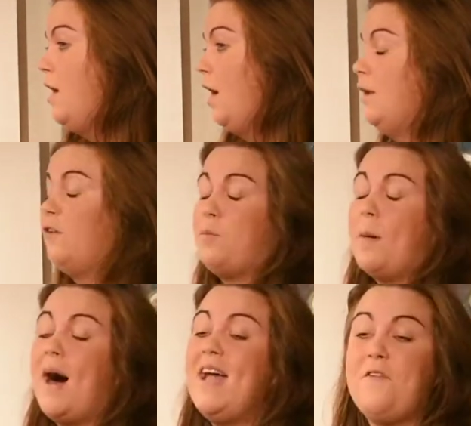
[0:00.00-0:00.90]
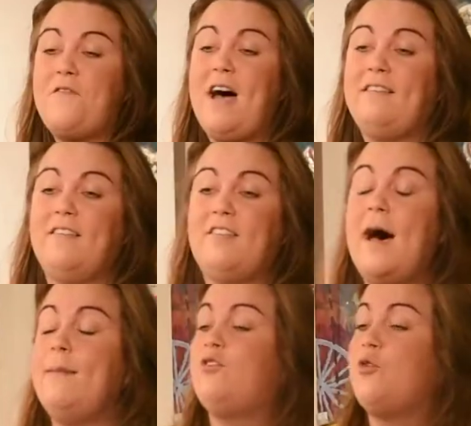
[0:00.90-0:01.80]
I lost my mind a thousand
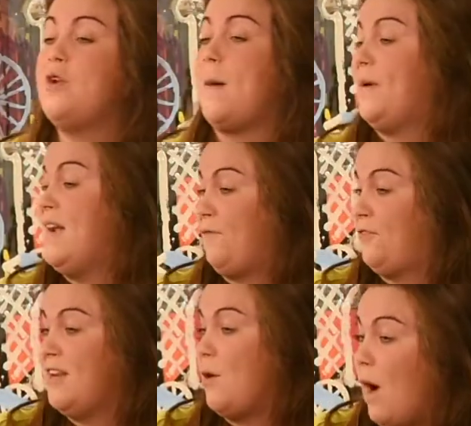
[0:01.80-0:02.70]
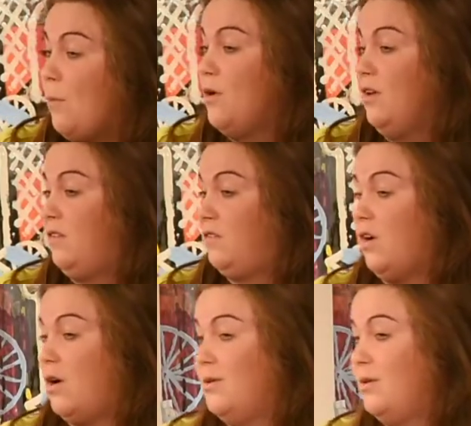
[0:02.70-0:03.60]
times, screwed up enough to know I would.
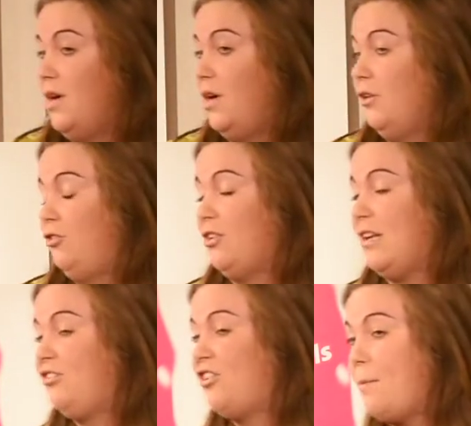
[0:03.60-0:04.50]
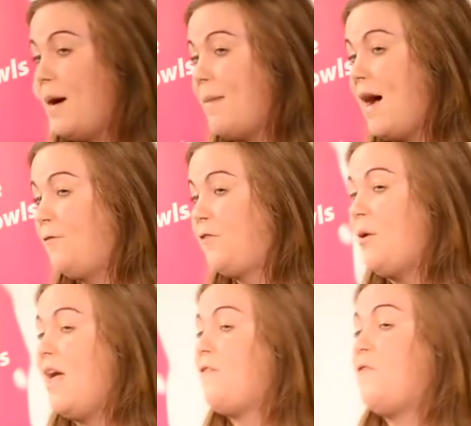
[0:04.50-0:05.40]
So should I shut my mouth?
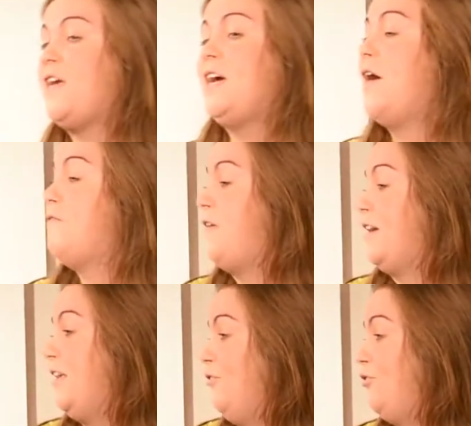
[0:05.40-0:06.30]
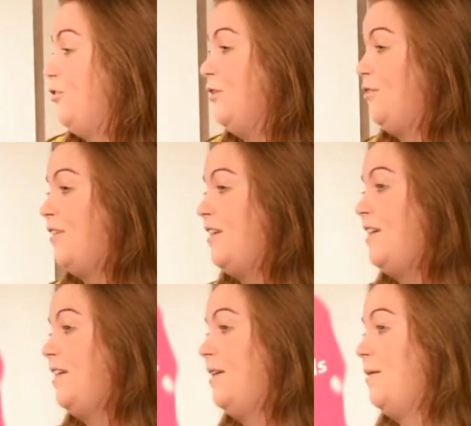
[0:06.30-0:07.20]
Don't ever think I fucking should.
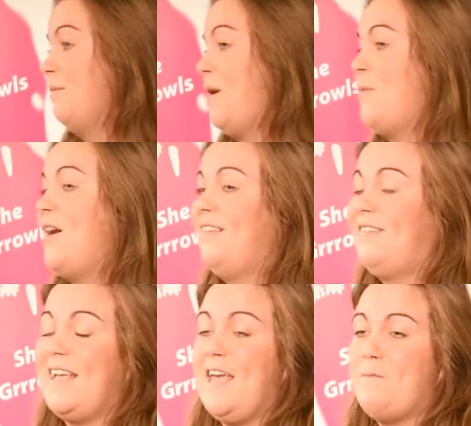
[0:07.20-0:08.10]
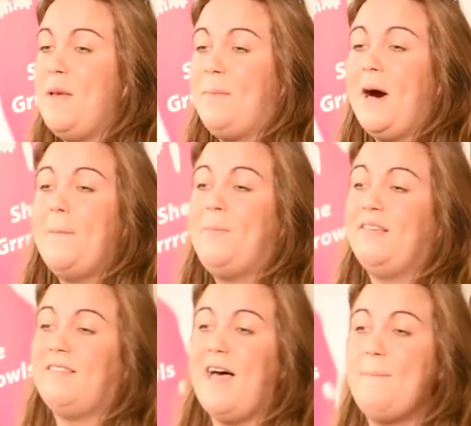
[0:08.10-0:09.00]
my words, they give me
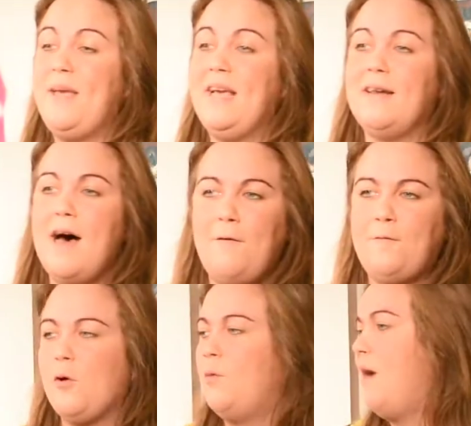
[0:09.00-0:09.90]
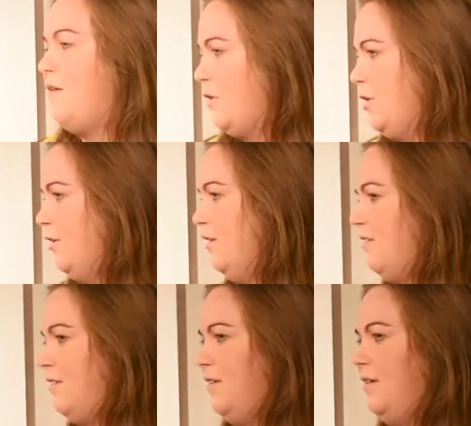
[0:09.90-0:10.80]
purpose like being loved or motherhood.